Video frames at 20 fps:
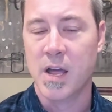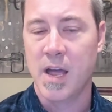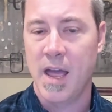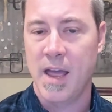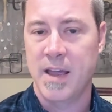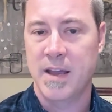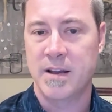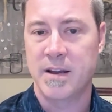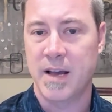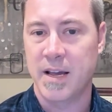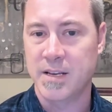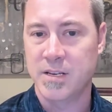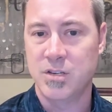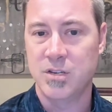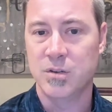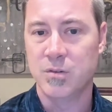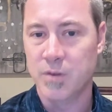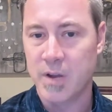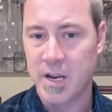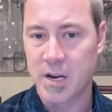and I
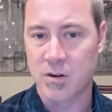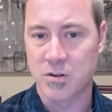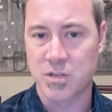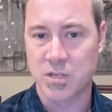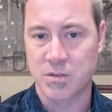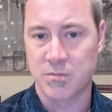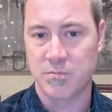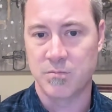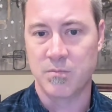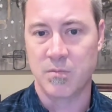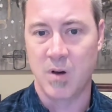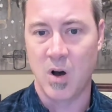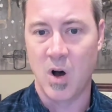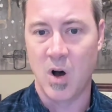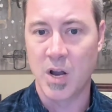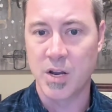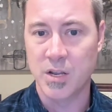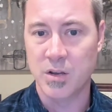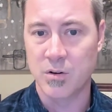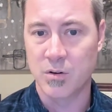do hear some
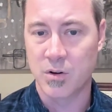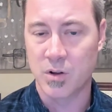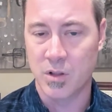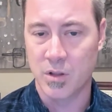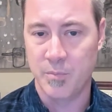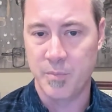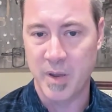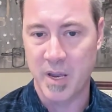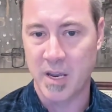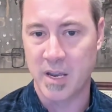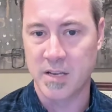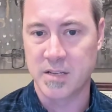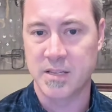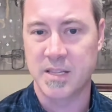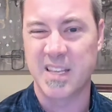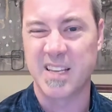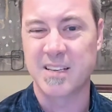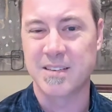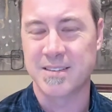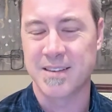audio clipping and
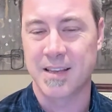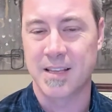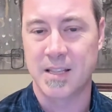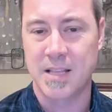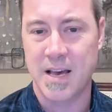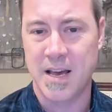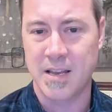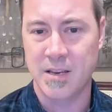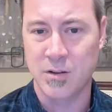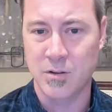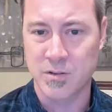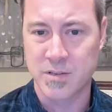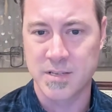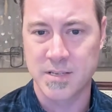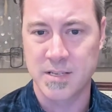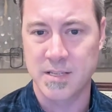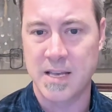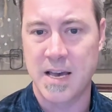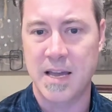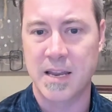things like that. You'll
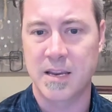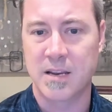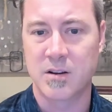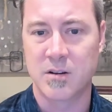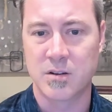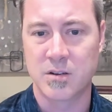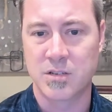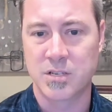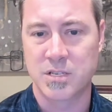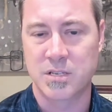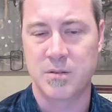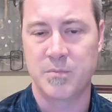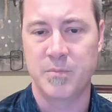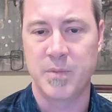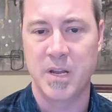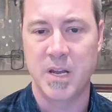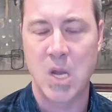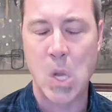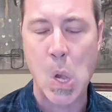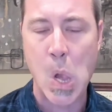see that here in just a
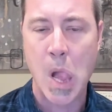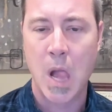minute.